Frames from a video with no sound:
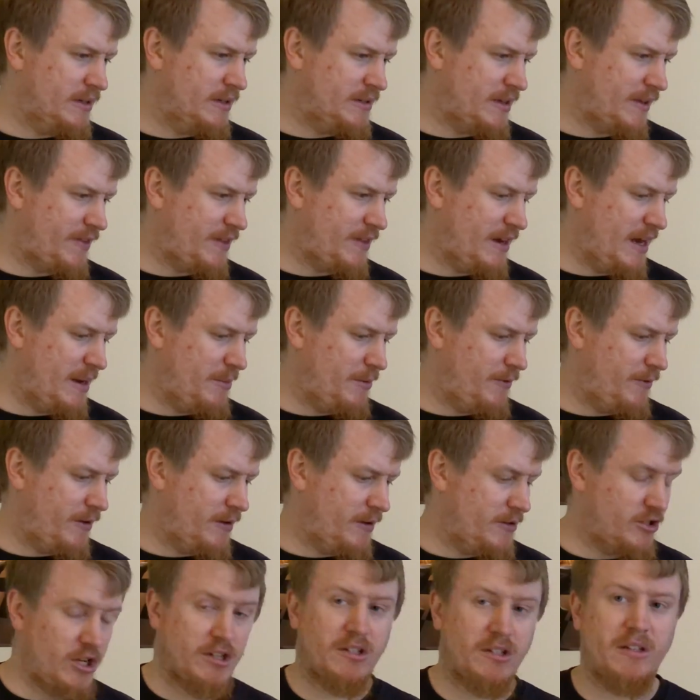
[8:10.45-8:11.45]
Is that the name of
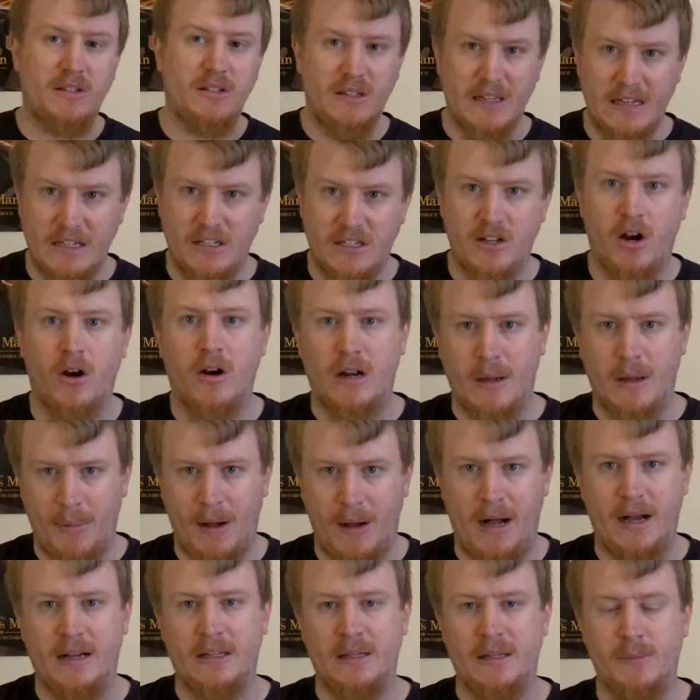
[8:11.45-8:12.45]
it? Justice League Dark
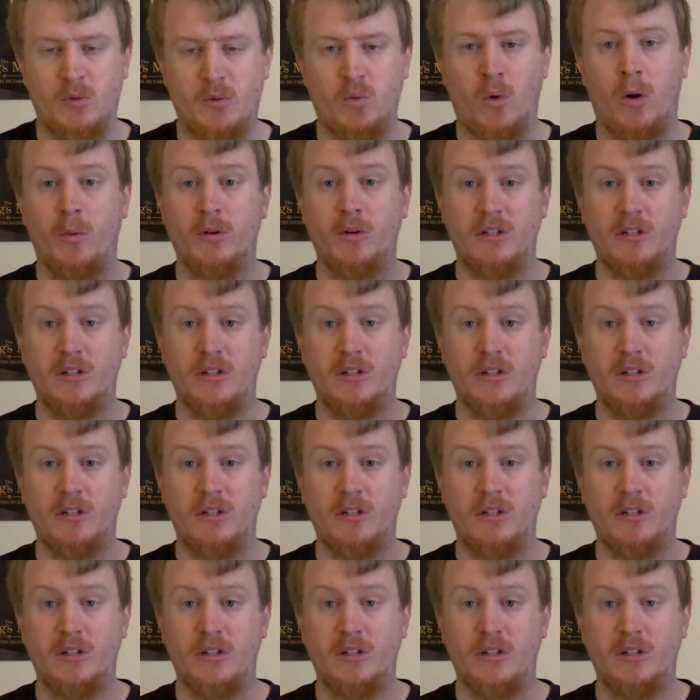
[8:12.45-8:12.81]
Apocalypse War,